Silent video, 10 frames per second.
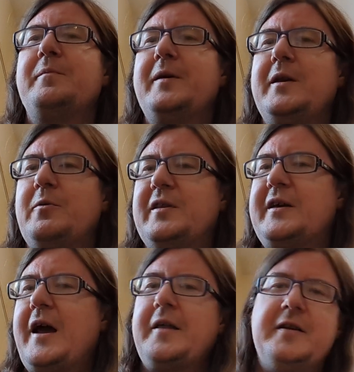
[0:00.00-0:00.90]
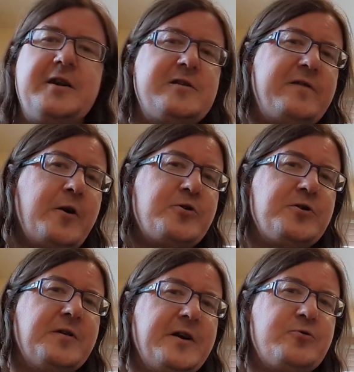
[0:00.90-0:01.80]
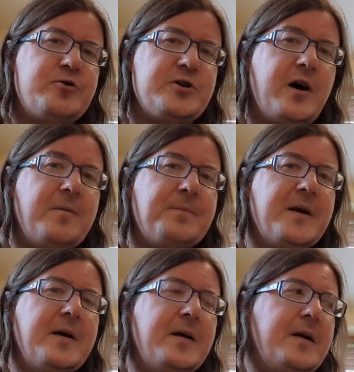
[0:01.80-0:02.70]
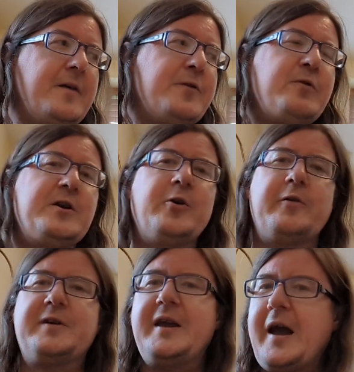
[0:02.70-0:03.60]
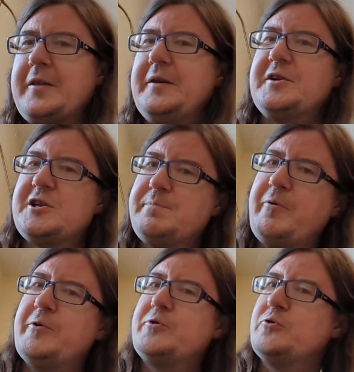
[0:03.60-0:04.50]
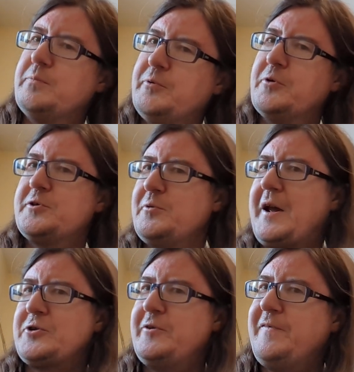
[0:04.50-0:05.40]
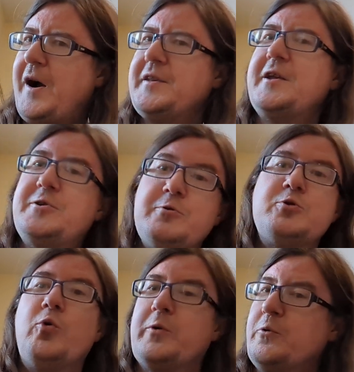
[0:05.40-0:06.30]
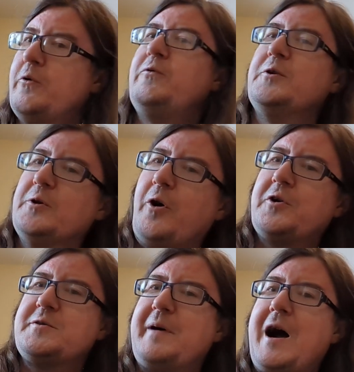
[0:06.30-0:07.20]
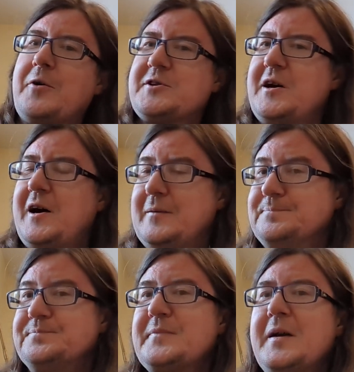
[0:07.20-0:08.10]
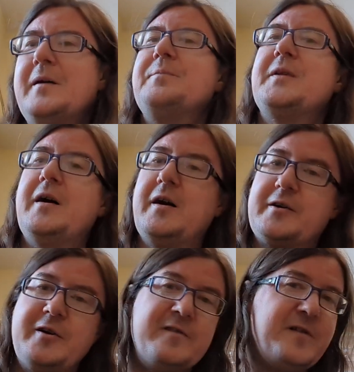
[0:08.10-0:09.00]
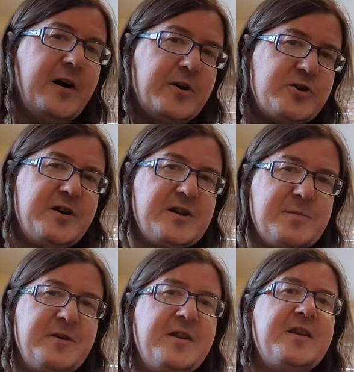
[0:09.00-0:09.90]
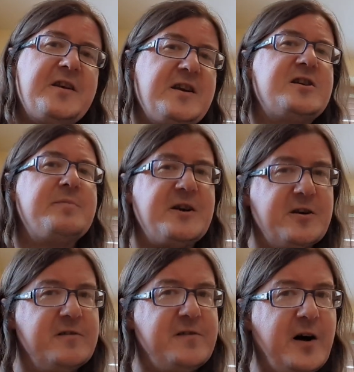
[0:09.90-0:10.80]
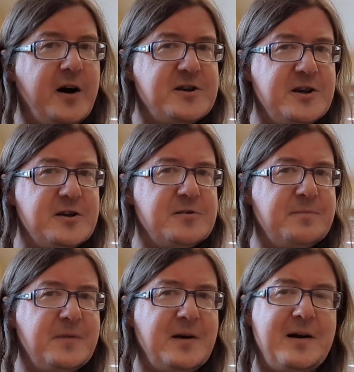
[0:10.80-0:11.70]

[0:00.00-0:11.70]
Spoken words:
familiar with Catholic devotional literature. If you read a lot of Catholic spiritual books, you'll actually find they do talk an awful lot about conversionism and the need to be converted.